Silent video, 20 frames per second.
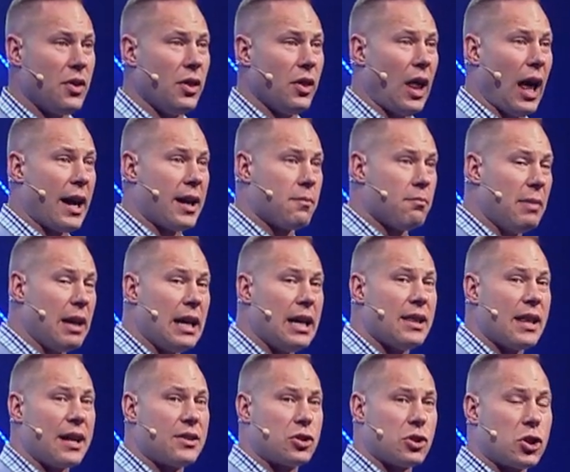like me,
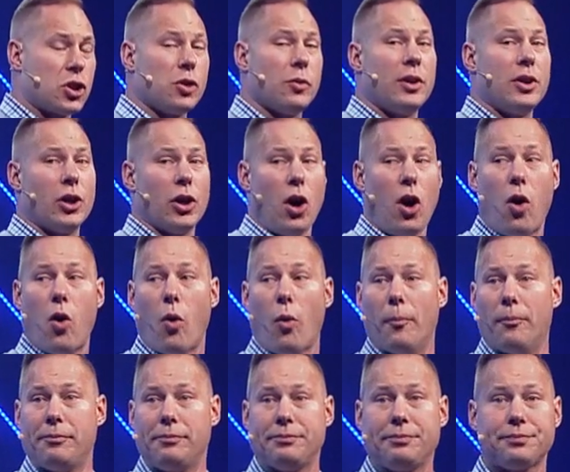that's true in your
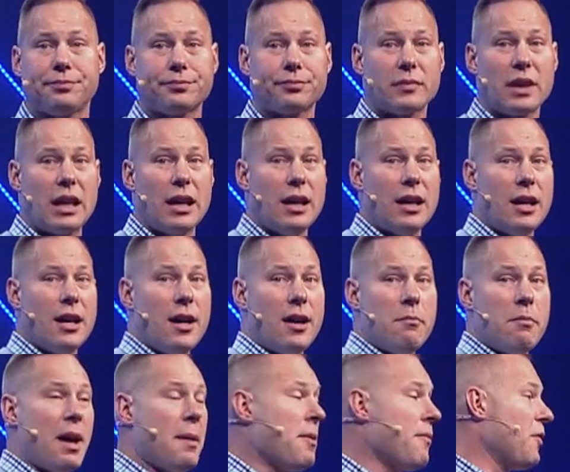home.
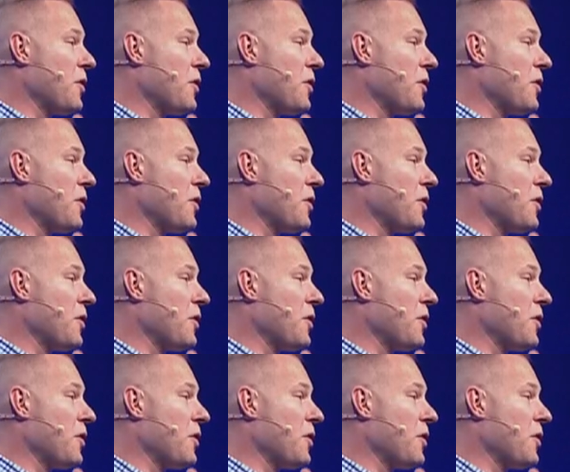Maybe